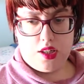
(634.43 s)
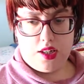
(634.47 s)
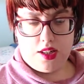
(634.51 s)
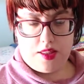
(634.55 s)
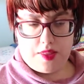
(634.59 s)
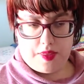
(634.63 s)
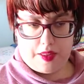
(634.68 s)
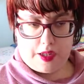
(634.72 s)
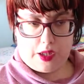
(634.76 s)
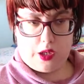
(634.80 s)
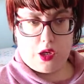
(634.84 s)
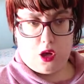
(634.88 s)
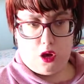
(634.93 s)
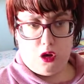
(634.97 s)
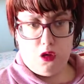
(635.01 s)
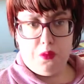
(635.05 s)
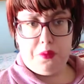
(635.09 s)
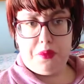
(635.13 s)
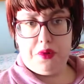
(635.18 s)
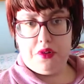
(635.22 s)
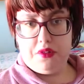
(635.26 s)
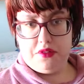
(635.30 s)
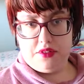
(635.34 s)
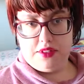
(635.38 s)
the Globe,
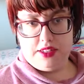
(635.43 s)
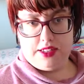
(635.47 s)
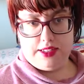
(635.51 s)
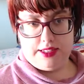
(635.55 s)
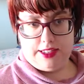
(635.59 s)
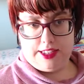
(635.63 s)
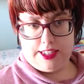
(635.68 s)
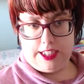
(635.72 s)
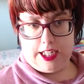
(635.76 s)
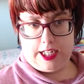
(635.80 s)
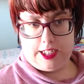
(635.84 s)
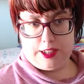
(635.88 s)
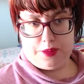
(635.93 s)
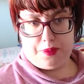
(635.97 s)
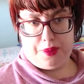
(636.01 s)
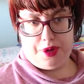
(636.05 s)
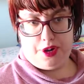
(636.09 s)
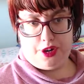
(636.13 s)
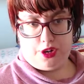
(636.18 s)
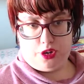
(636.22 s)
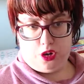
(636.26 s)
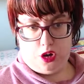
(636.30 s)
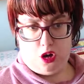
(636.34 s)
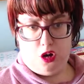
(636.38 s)

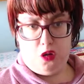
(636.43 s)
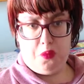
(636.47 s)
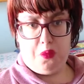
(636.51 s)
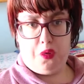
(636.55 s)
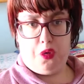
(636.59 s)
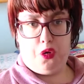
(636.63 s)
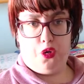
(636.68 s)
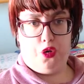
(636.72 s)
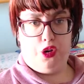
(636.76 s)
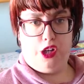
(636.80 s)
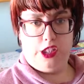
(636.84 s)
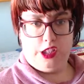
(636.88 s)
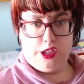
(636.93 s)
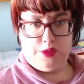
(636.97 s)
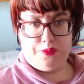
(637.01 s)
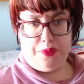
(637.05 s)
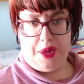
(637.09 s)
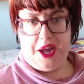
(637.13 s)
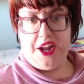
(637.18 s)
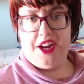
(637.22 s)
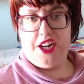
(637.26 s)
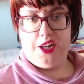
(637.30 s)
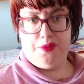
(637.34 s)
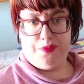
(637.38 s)
Shakespeare Globe, or
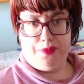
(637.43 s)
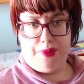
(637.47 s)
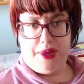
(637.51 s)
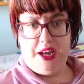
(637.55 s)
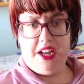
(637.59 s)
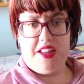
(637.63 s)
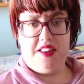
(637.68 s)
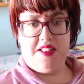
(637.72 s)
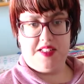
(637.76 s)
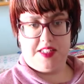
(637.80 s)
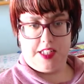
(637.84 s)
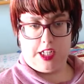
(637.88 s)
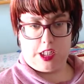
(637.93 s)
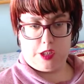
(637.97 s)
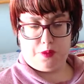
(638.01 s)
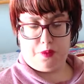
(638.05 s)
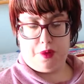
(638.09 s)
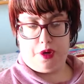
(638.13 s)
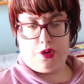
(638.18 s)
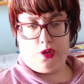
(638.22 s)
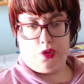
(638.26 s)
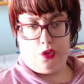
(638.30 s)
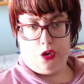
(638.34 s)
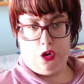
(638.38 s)
inspired by the
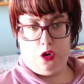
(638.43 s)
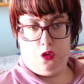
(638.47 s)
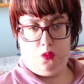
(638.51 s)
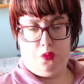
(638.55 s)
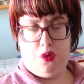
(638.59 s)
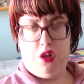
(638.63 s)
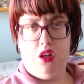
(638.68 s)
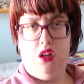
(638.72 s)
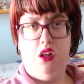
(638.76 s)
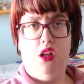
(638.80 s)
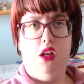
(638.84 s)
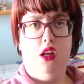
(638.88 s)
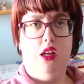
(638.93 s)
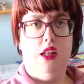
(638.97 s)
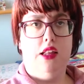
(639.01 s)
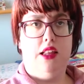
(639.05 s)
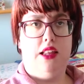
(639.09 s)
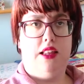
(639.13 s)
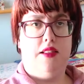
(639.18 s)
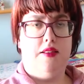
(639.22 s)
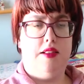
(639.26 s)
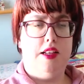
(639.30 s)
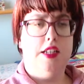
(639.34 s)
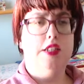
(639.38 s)
Shakespeare Globe.
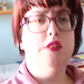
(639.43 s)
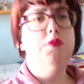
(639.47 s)
In this